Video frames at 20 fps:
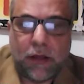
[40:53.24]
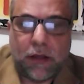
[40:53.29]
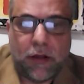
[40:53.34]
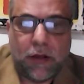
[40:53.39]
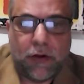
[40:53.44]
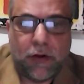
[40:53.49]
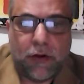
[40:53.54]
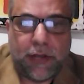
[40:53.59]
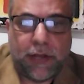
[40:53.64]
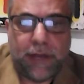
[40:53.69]

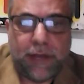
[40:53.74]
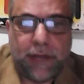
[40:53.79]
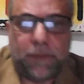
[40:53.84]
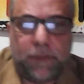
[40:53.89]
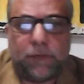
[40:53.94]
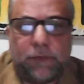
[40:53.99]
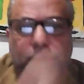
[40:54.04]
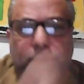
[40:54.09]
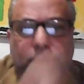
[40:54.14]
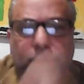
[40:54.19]
Okay.
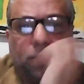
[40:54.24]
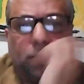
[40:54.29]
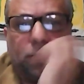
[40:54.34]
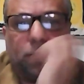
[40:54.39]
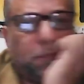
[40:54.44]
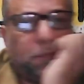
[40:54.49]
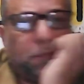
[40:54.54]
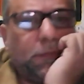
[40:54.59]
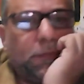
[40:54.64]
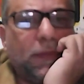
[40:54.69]

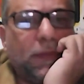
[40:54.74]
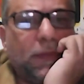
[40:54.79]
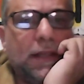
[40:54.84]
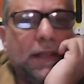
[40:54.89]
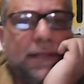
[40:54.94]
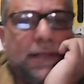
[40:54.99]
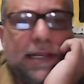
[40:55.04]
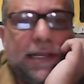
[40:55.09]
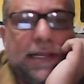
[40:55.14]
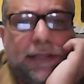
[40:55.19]

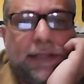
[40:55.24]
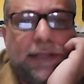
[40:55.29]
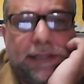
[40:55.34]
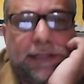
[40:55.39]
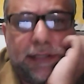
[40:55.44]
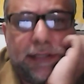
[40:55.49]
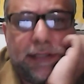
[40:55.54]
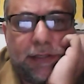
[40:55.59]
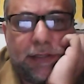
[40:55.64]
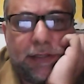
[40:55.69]

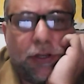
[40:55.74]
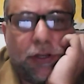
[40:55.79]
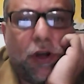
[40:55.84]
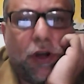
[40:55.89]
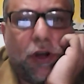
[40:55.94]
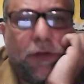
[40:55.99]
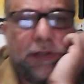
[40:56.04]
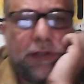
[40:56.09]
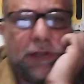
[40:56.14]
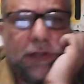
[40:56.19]
Synthesis
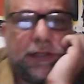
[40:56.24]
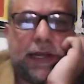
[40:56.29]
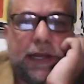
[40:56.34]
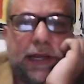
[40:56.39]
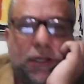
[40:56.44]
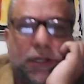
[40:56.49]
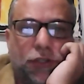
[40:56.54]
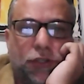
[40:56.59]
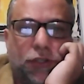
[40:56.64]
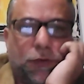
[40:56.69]
of the
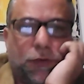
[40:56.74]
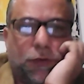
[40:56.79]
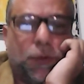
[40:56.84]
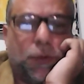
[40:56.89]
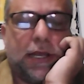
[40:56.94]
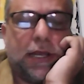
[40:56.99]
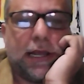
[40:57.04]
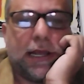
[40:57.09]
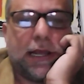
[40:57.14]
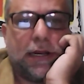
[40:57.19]
stage.
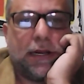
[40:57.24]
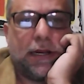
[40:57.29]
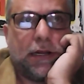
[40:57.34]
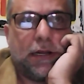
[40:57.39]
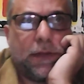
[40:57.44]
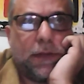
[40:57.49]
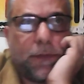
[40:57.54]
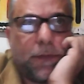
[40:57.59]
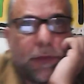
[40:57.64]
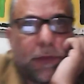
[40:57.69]
We can
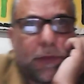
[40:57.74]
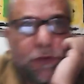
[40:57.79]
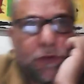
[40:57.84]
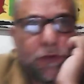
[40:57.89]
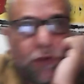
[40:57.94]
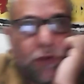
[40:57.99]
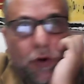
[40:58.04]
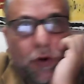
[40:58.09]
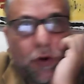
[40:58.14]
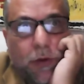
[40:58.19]

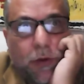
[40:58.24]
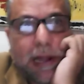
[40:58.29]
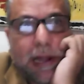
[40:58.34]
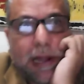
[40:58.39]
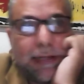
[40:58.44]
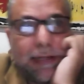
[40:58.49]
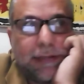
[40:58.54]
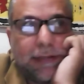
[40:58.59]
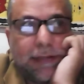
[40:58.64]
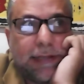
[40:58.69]
so
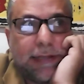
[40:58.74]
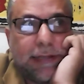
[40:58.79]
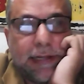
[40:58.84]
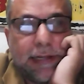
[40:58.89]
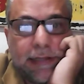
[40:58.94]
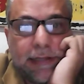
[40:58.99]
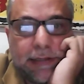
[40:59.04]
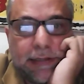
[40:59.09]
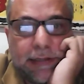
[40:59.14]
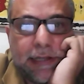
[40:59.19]

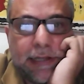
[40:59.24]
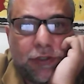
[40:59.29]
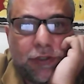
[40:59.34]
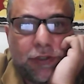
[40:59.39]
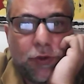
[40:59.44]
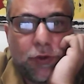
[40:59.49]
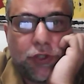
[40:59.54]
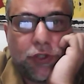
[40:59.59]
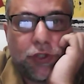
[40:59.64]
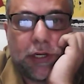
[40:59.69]
understand that a
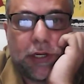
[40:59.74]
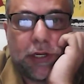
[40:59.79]
social